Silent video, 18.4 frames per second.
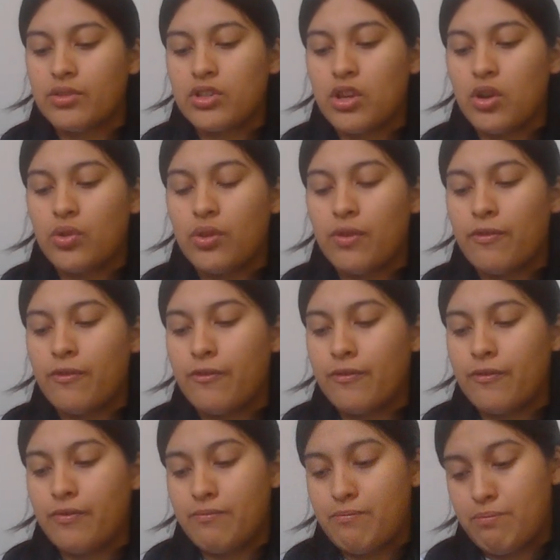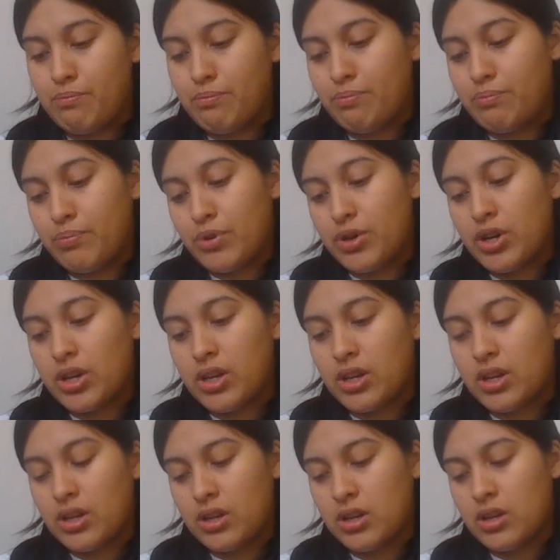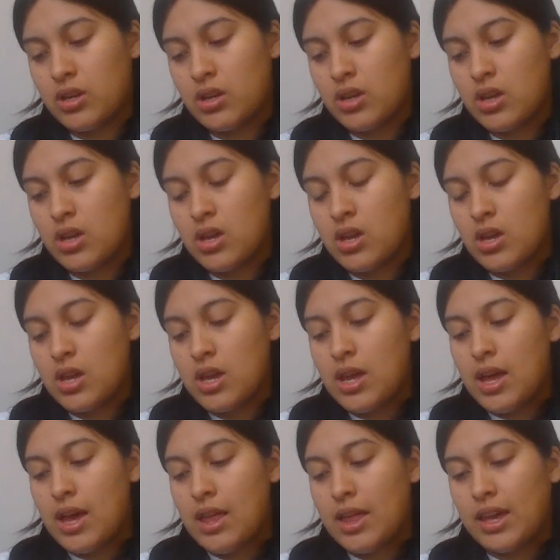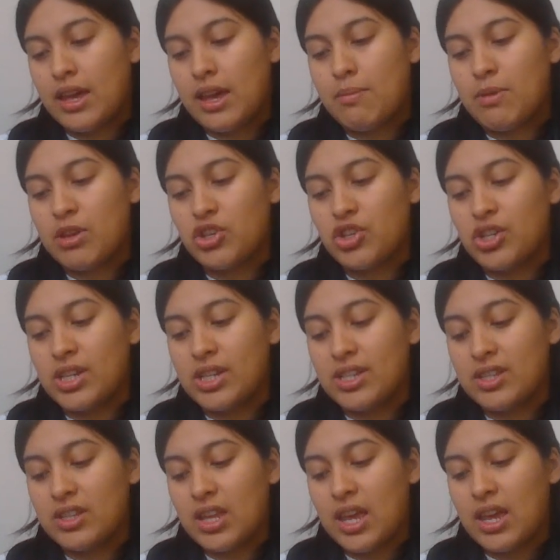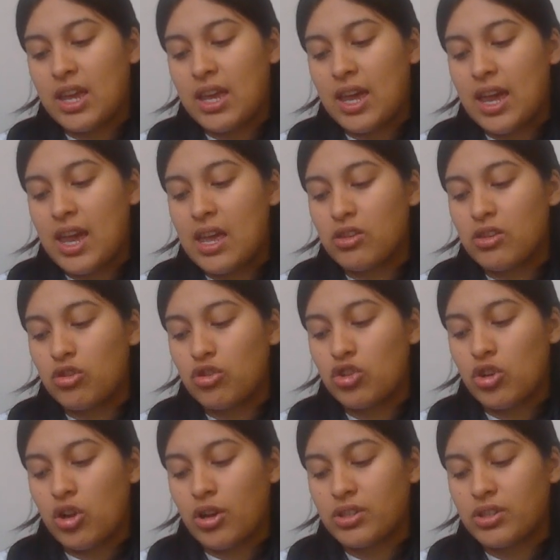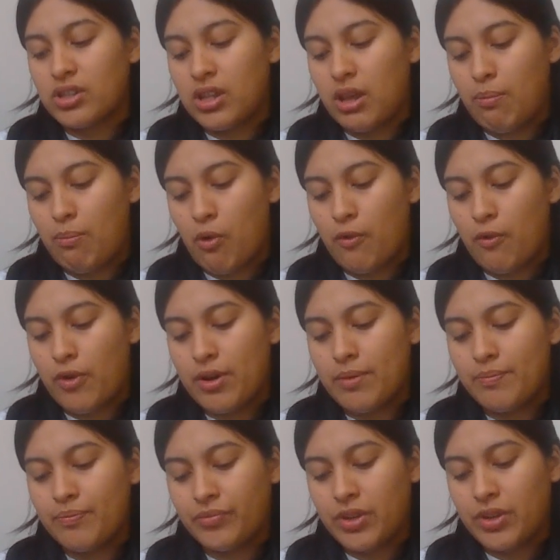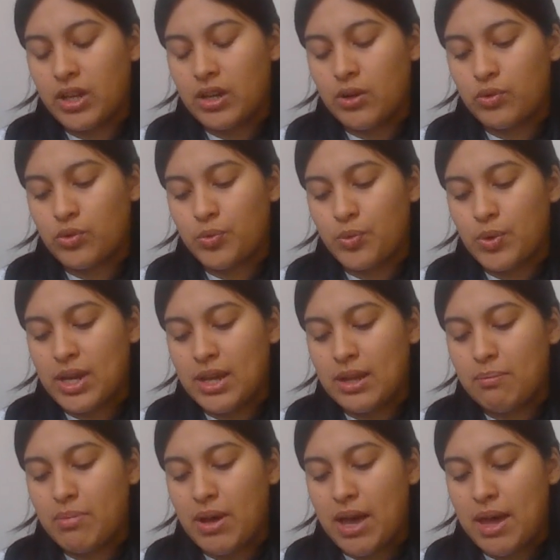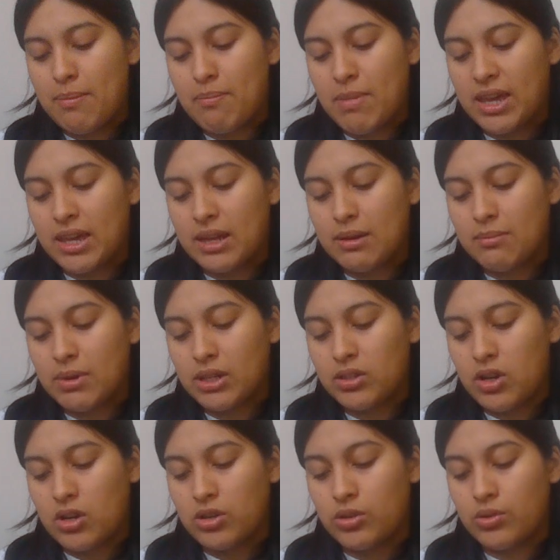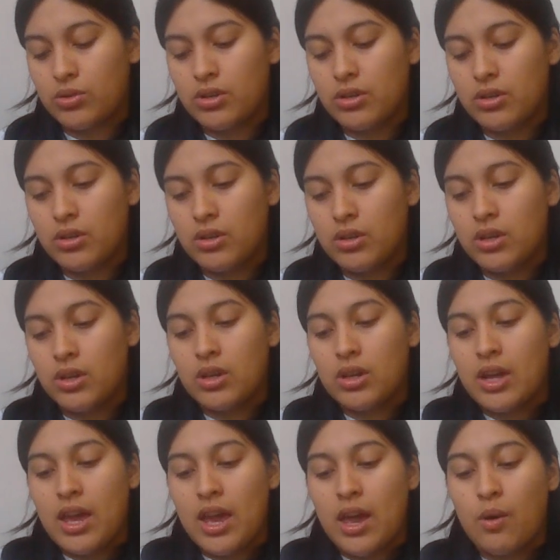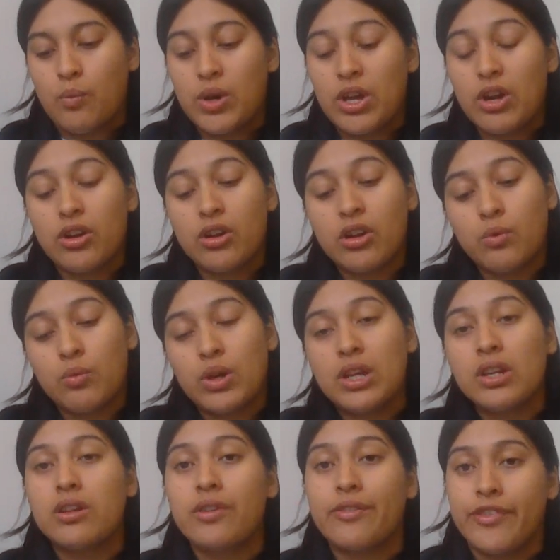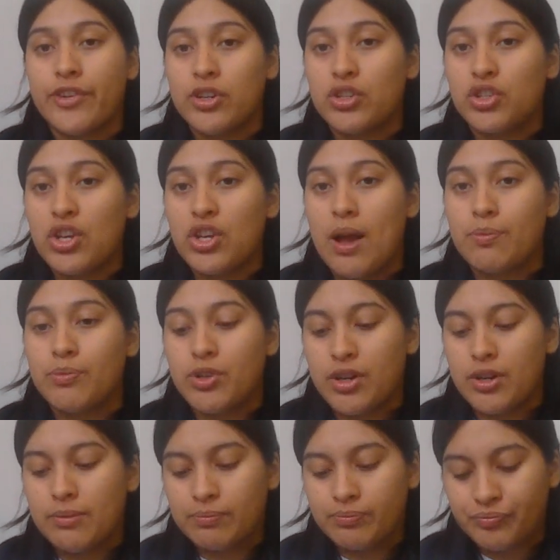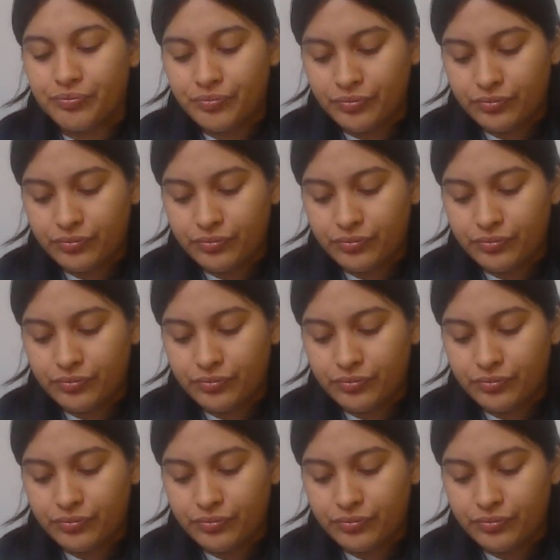So the book, like I mentioned, is Stink and the Shark Sleepover, and it was written by McDonald. And we are going to read the first chapter,